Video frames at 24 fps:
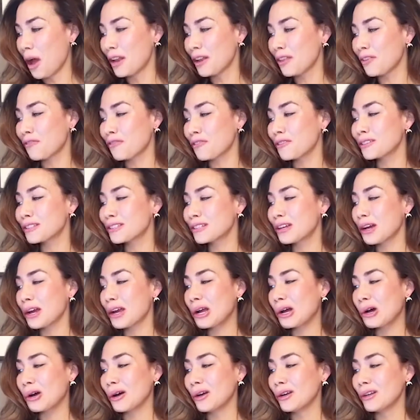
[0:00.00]
when the
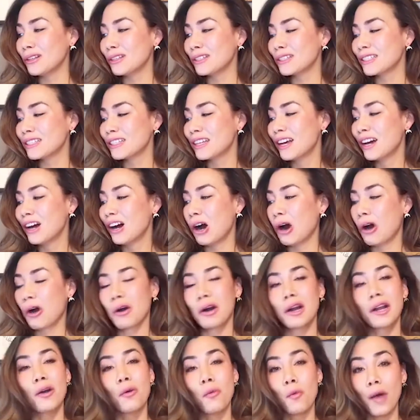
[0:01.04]
first guy calls
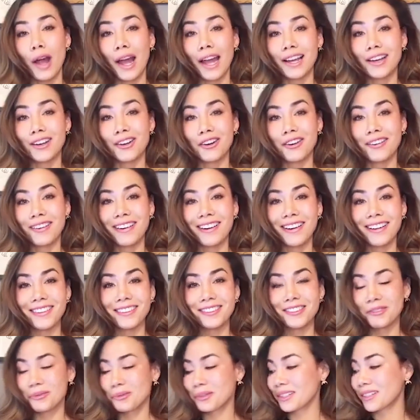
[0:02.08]
Ari a wanker, and
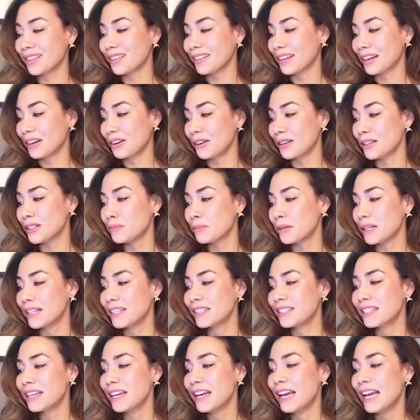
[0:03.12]
I thought this was hilarious,
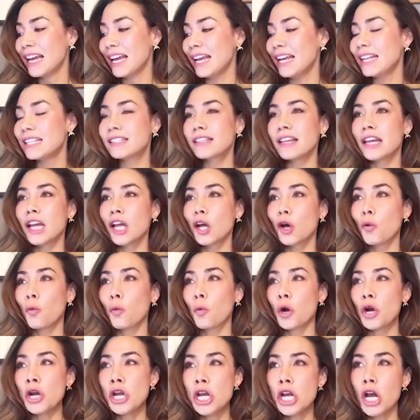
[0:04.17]
because it's like,
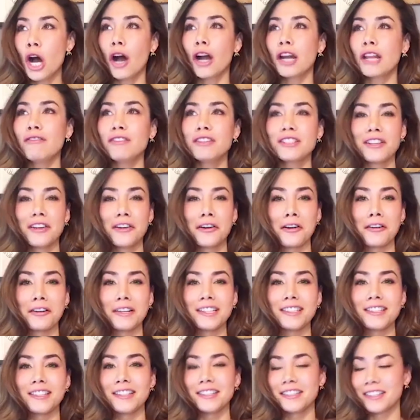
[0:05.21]
we're not even done
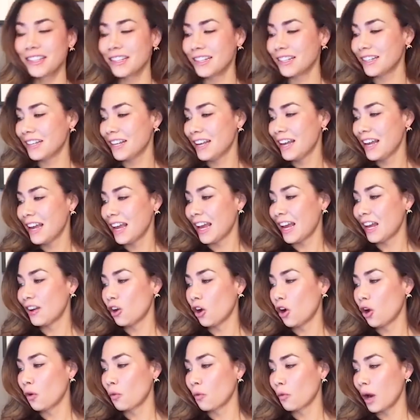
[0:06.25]
Ari's season,
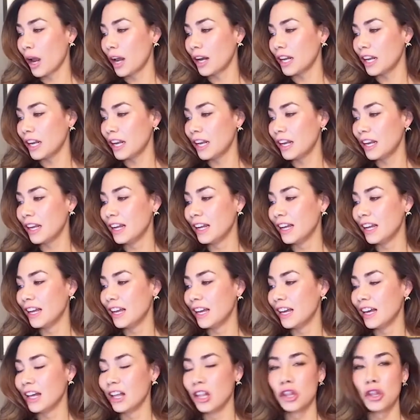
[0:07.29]
and already
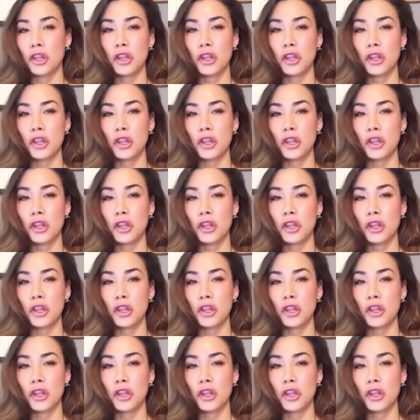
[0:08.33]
